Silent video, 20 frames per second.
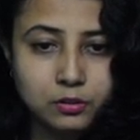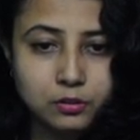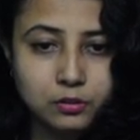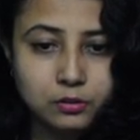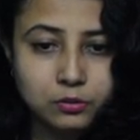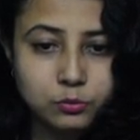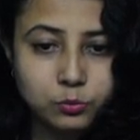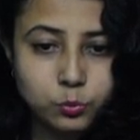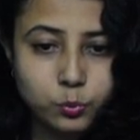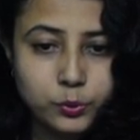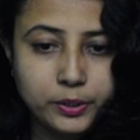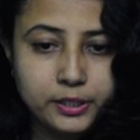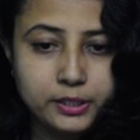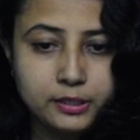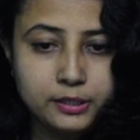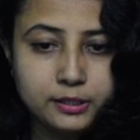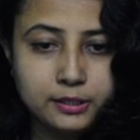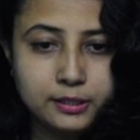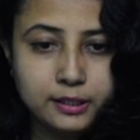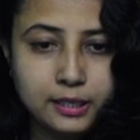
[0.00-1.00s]
with
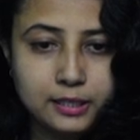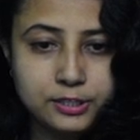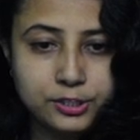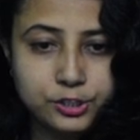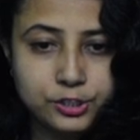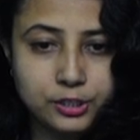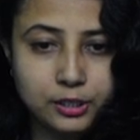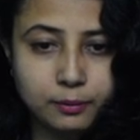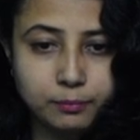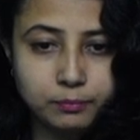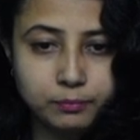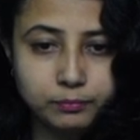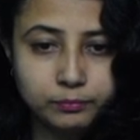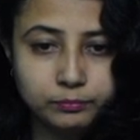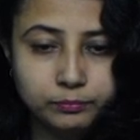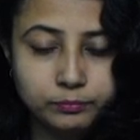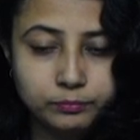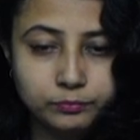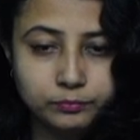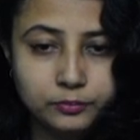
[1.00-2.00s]
calcium
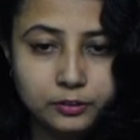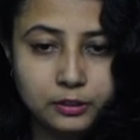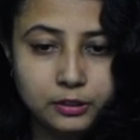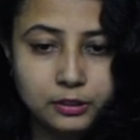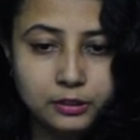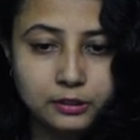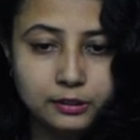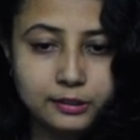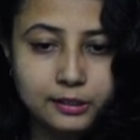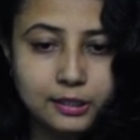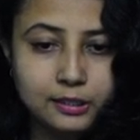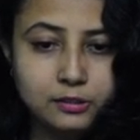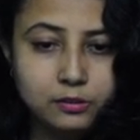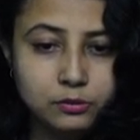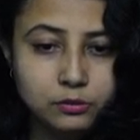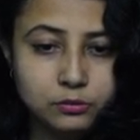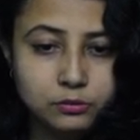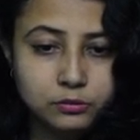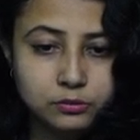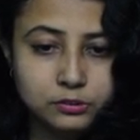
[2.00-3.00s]
then
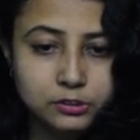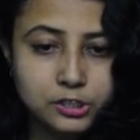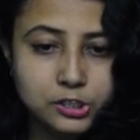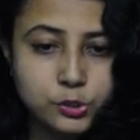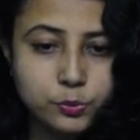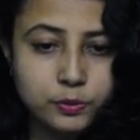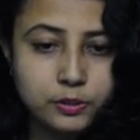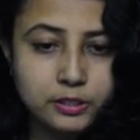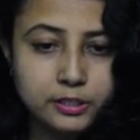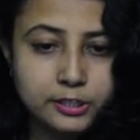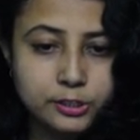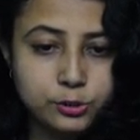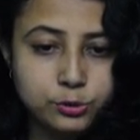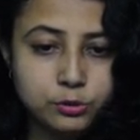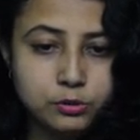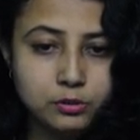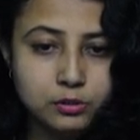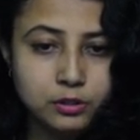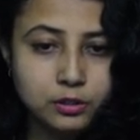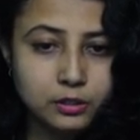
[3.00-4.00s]
this will lead
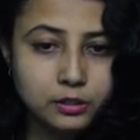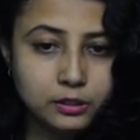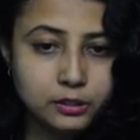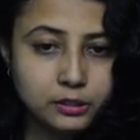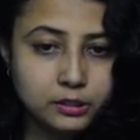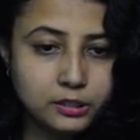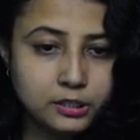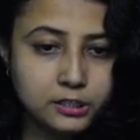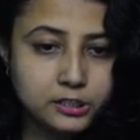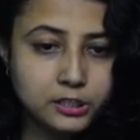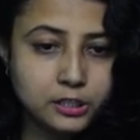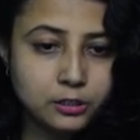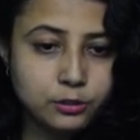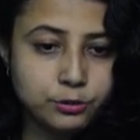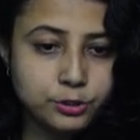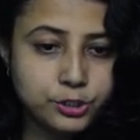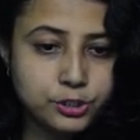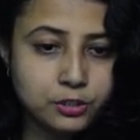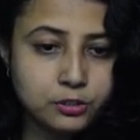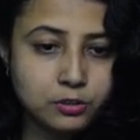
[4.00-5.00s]
to
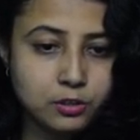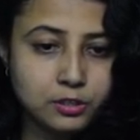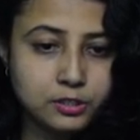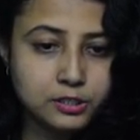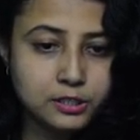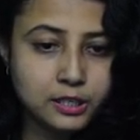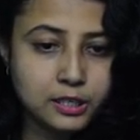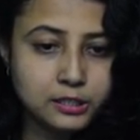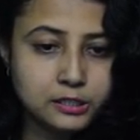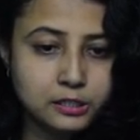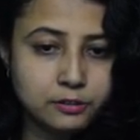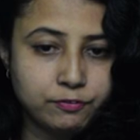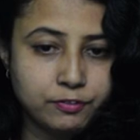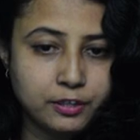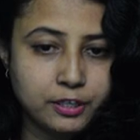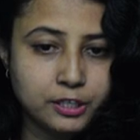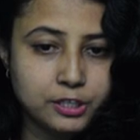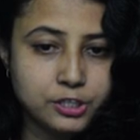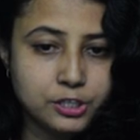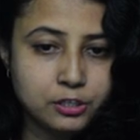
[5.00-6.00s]
dissolution or
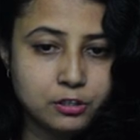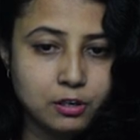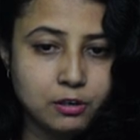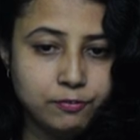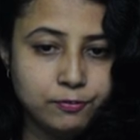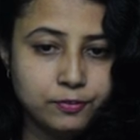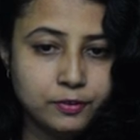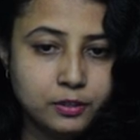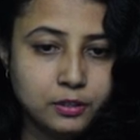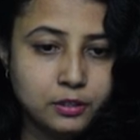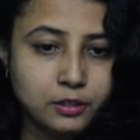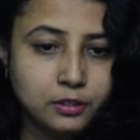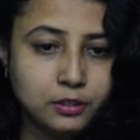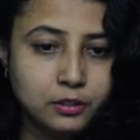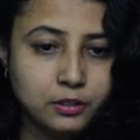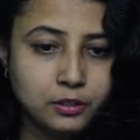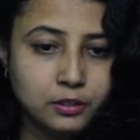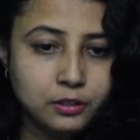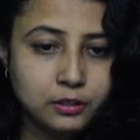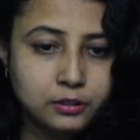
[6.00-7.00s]
decalcification of
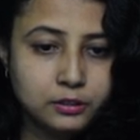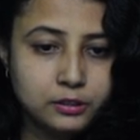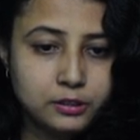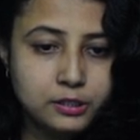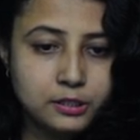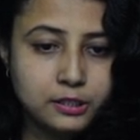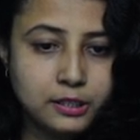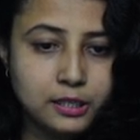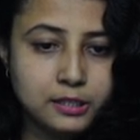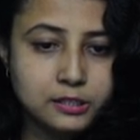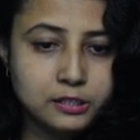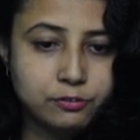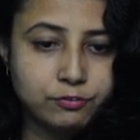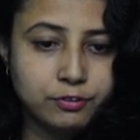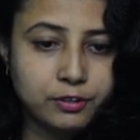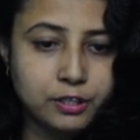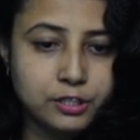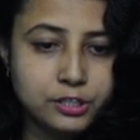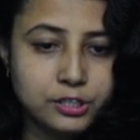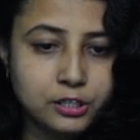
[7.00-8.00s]

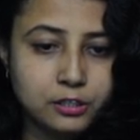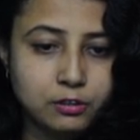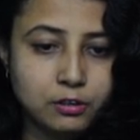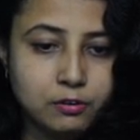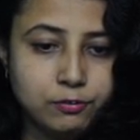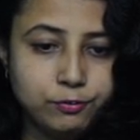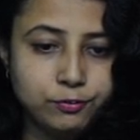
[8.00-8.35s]
decalcification of